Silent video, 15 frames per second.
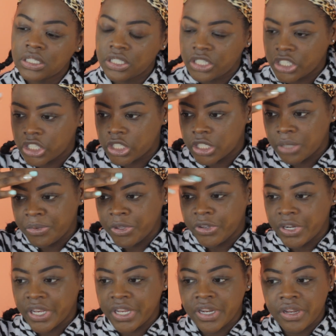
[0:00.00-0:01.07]

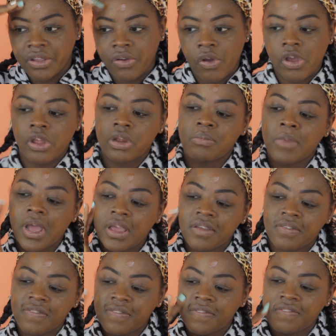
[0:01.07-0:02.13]
distribute it on my
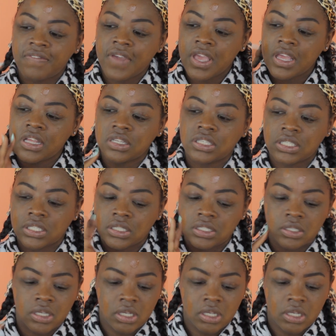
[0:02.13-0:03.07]
face.